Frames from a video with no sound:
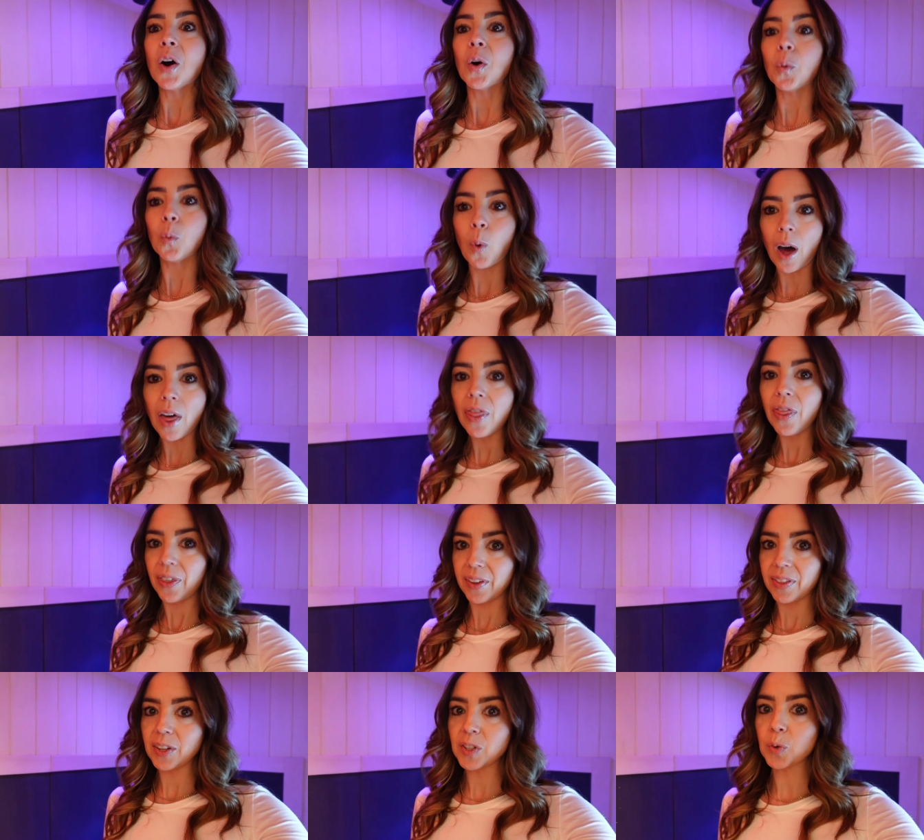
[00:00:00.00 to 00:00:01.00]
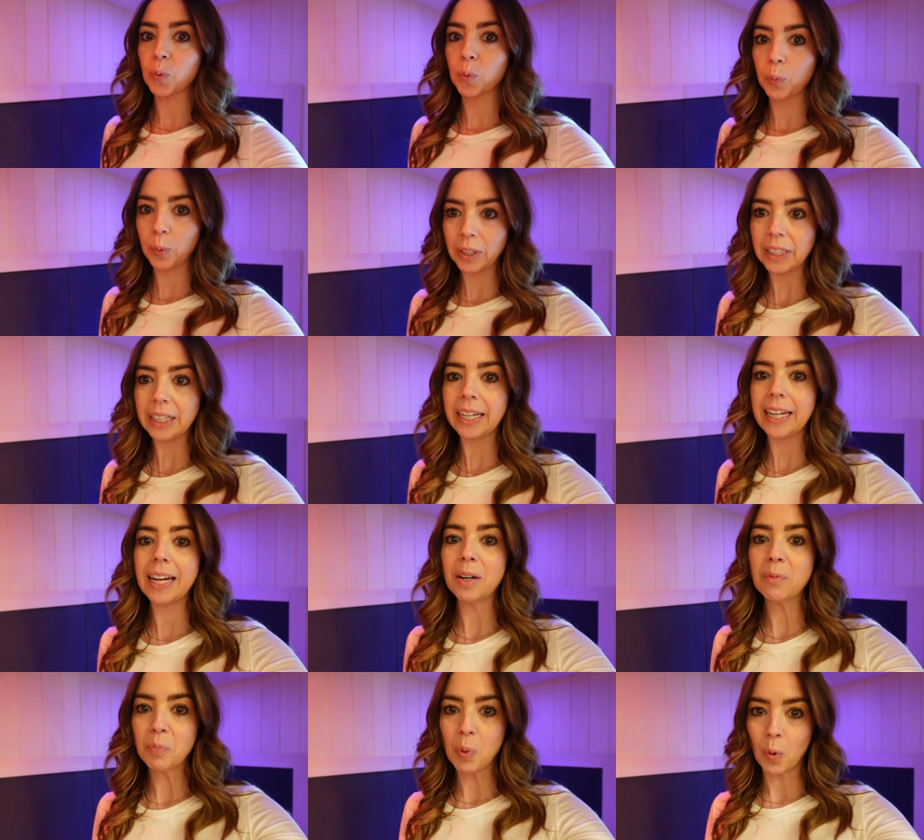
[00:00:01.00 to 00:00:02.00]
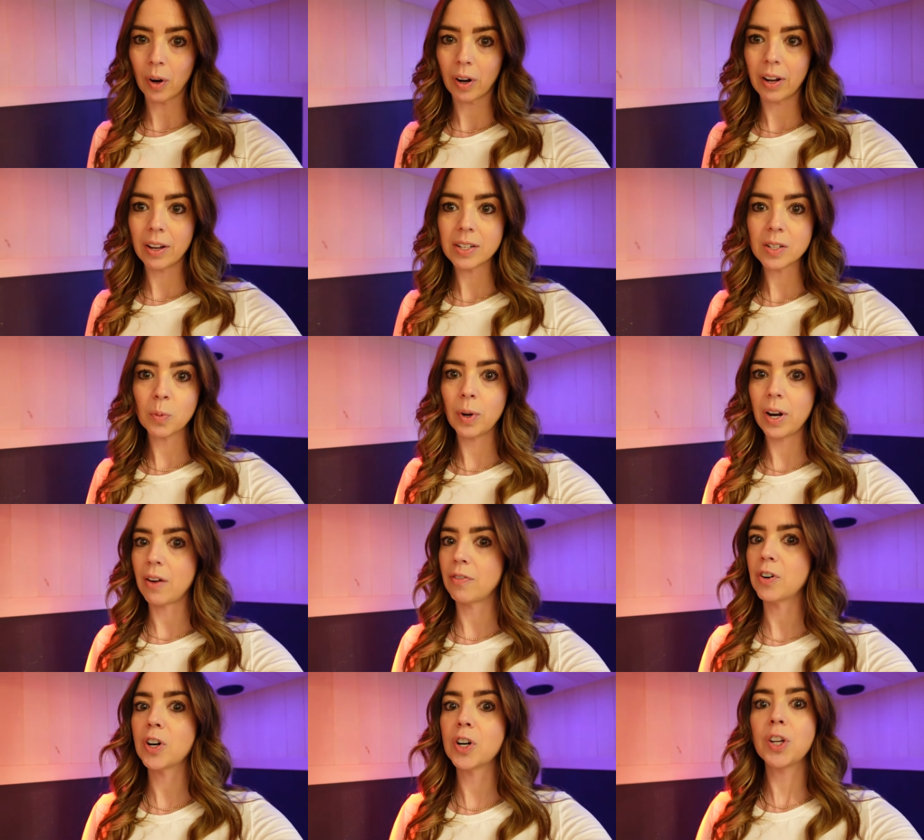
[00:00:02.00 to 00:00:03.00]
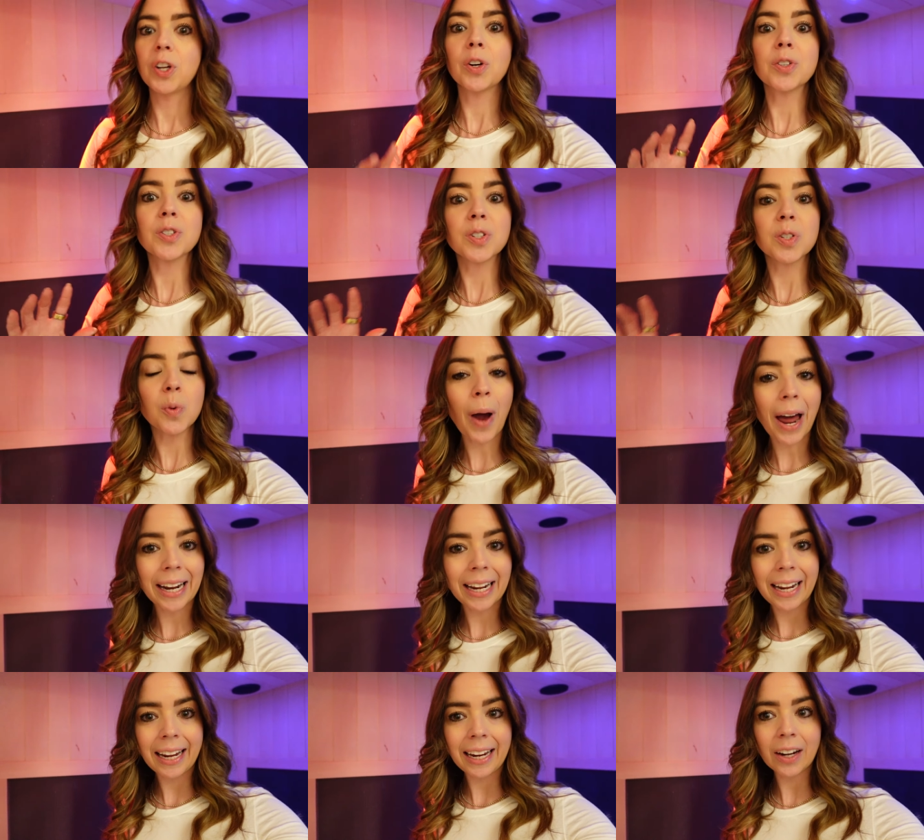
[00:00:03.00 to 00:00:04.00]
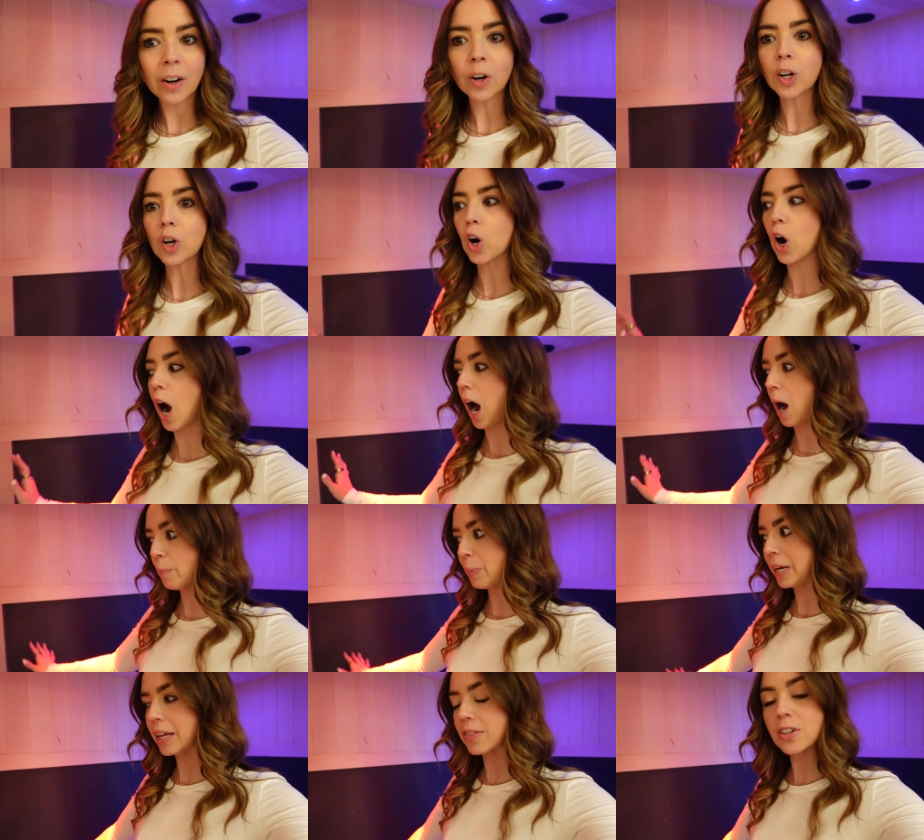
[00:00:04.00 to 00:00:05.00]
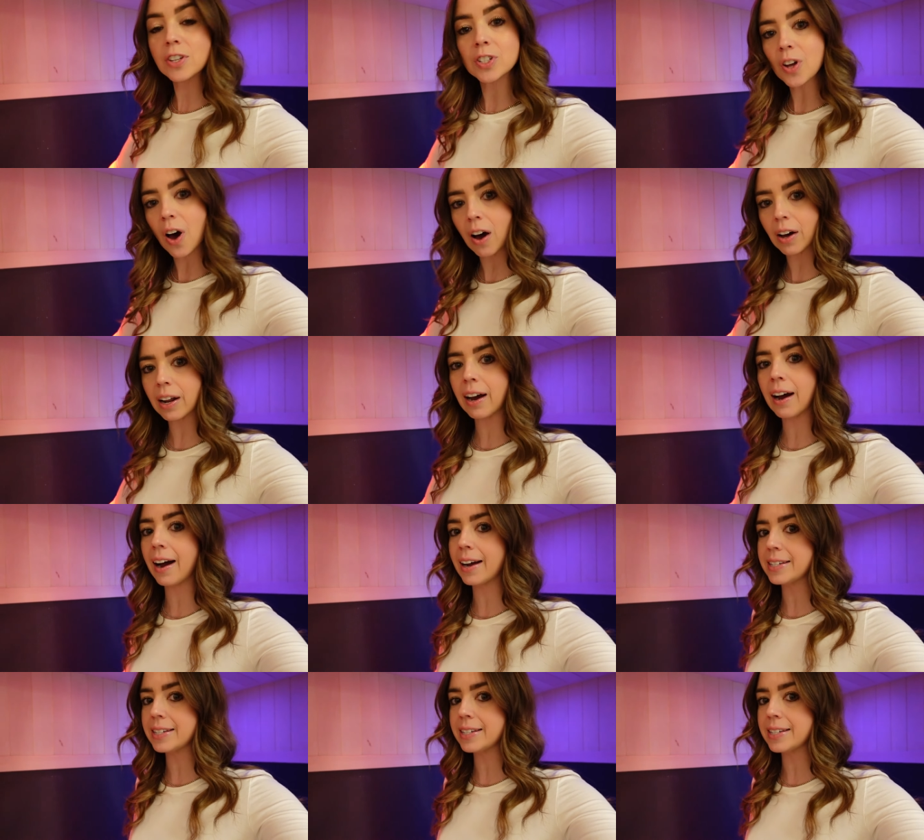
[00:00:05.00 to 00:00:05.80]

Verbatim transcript: one thing that's really important whenever you're sweating or you're hopping in the sauna,